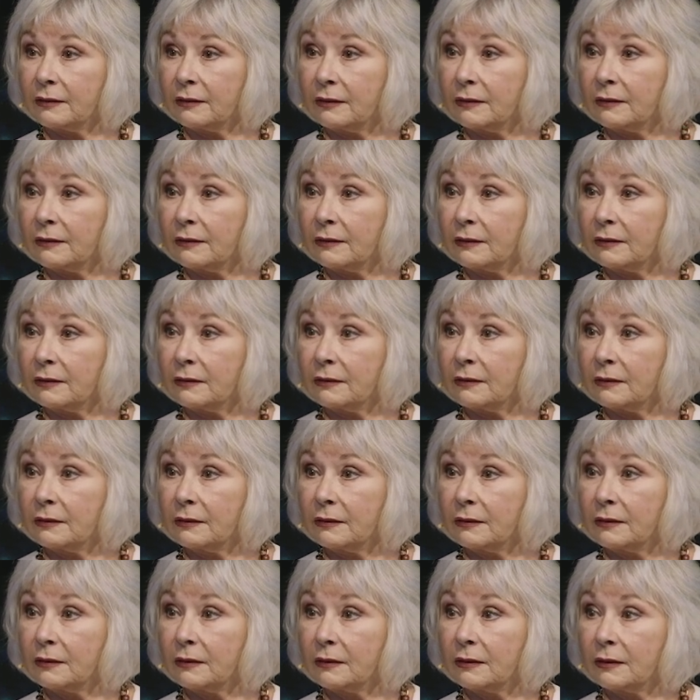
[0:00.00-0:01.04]

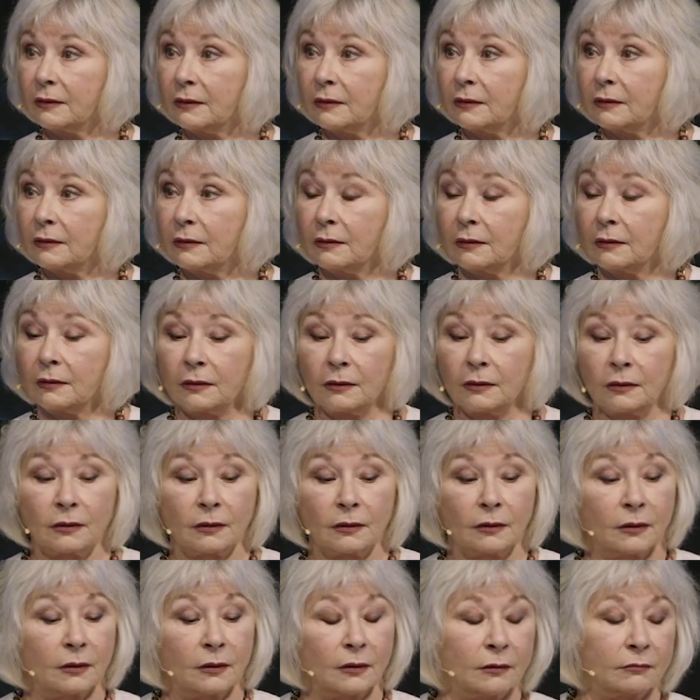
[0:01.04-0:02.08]

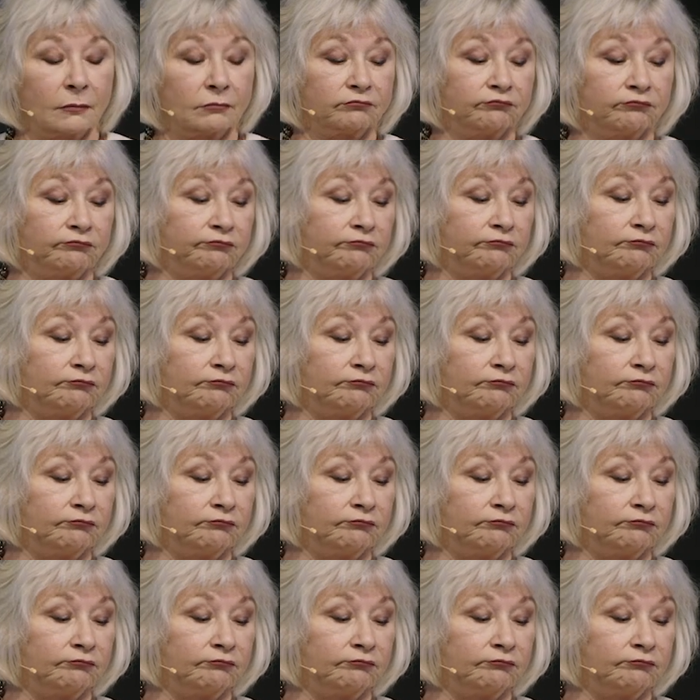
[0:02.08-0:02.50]
(no one is talking)